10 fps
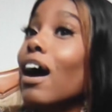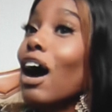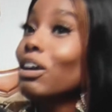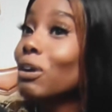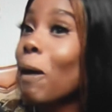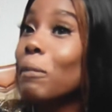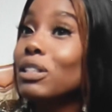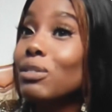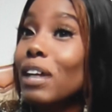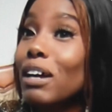Are you
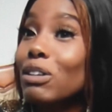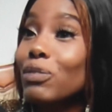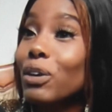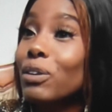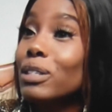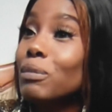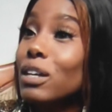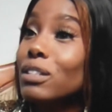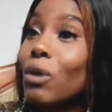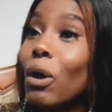coming to Lagos for
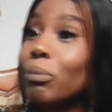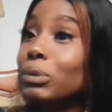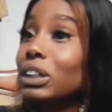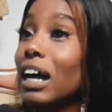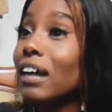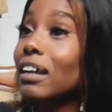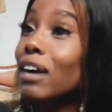Christmas or Abuja?